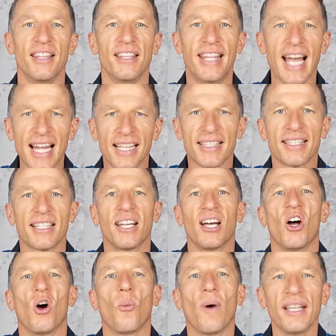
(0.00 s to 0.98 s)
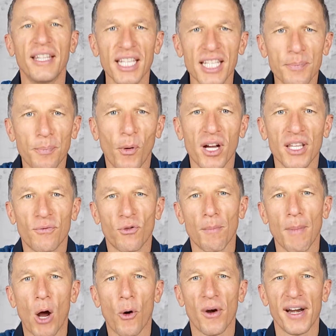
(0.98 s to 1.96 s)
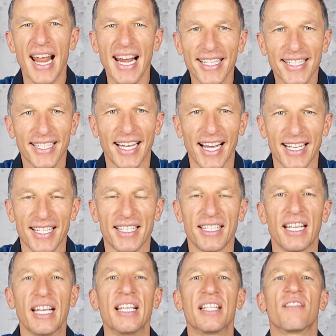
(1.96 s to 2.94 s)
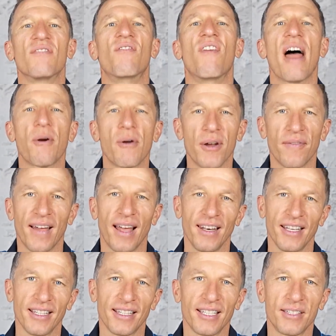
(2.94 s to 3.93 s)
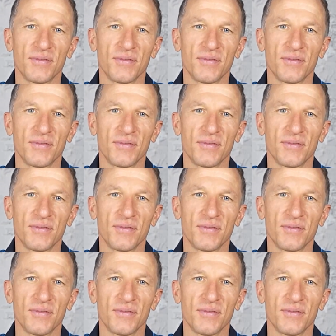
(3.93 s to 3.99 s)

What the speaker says: That's why this point from our next guest is very valid.